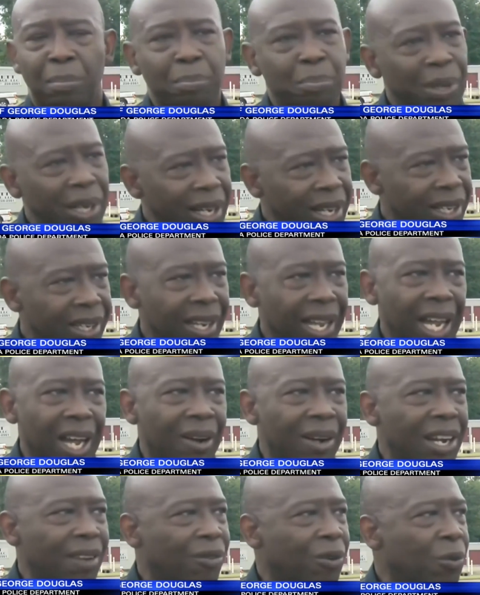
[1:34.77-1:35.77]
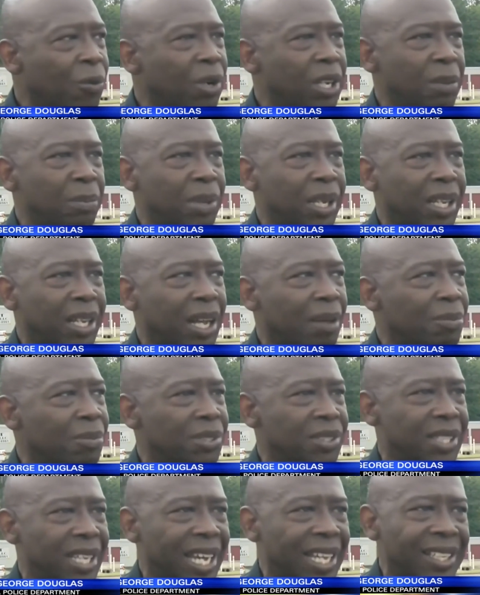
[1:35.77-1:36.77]
But however, when it
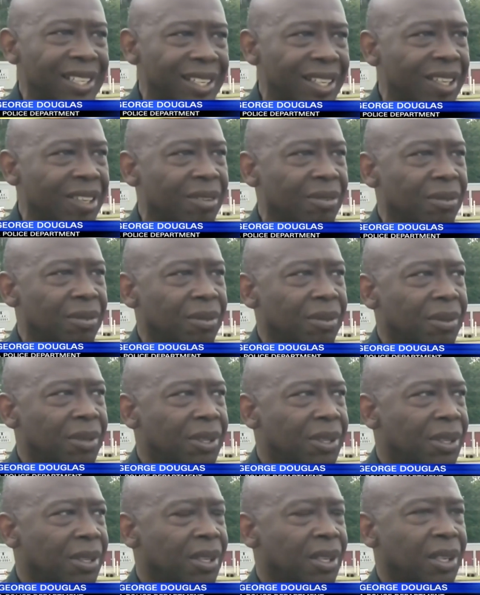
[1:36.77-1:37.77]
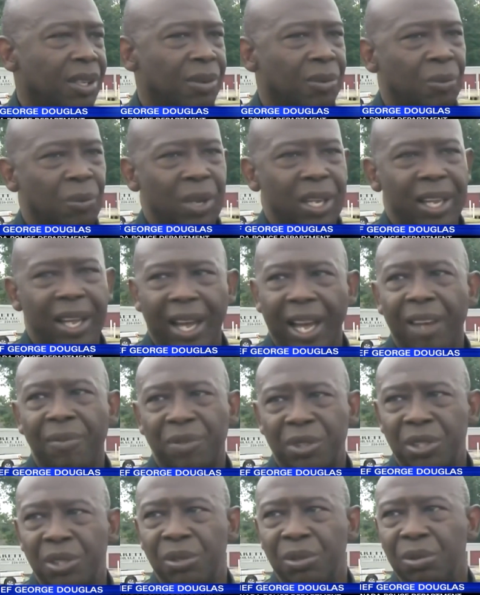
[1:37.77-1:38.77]
becomes deadly, we
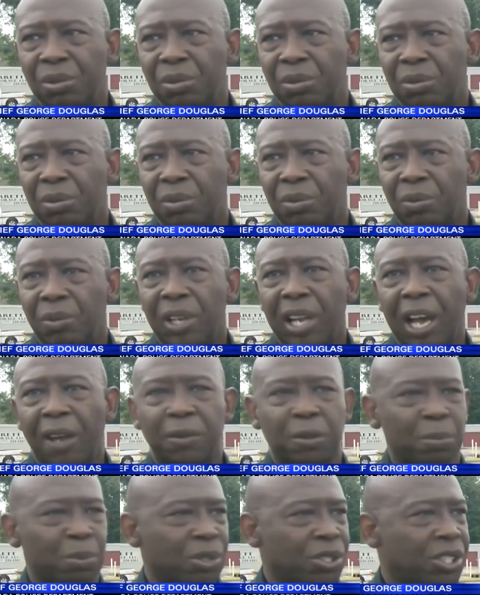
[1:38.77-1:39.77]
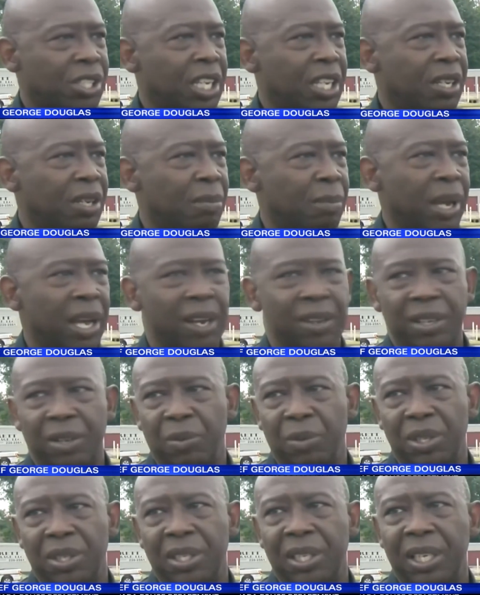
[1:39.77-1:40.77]
have to we have to proceed in the manner that
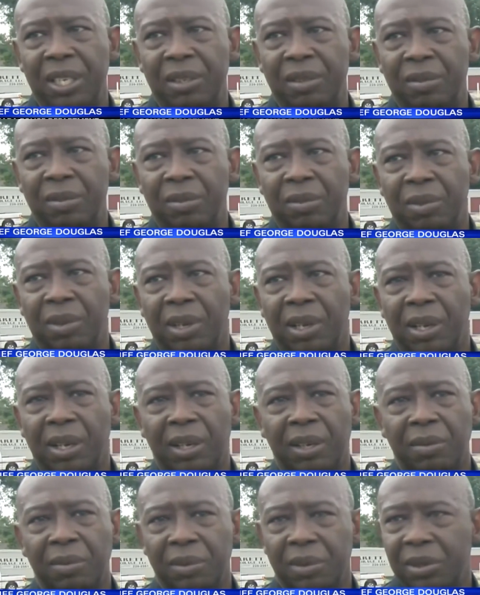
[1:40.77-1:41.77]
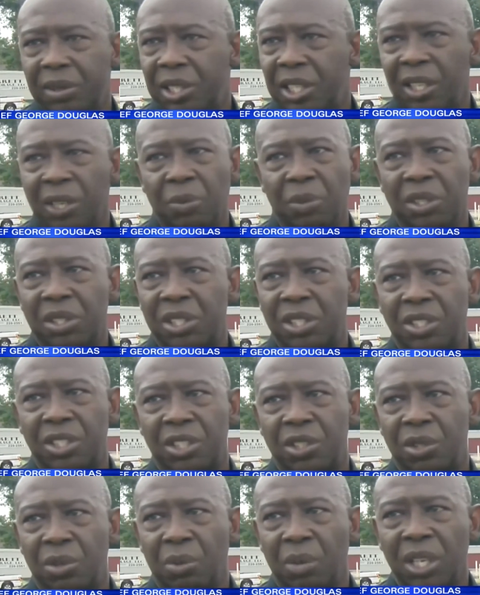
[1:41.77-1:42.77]
we did uh, dealing with this
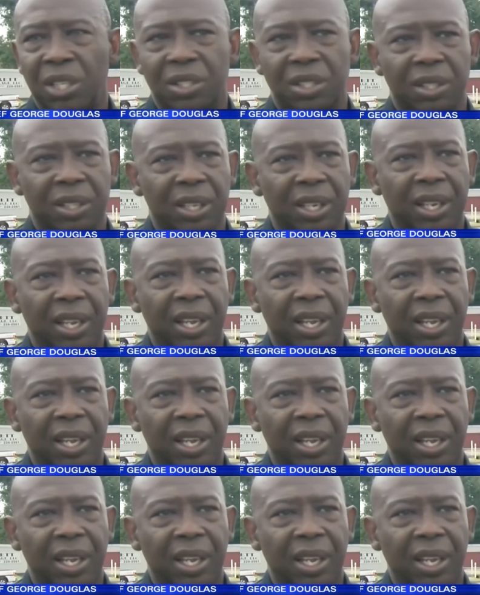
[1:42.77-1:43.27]
situation.